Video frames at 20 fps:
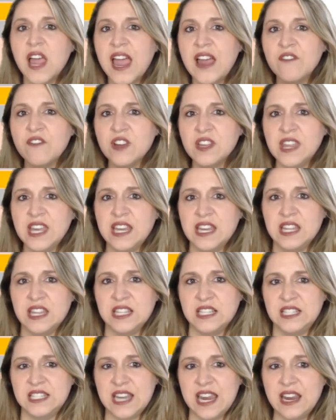Everything in
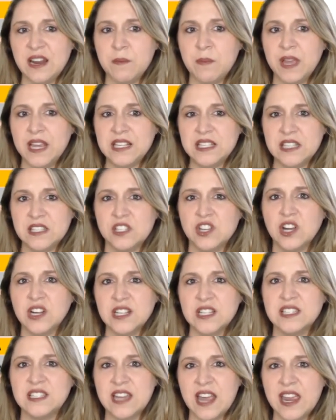the database is
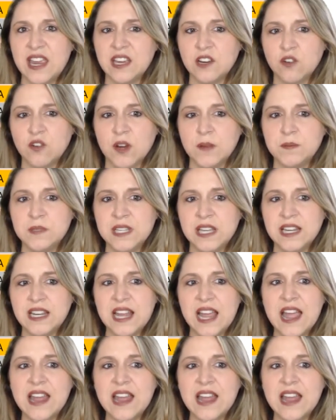going to stay encrypted,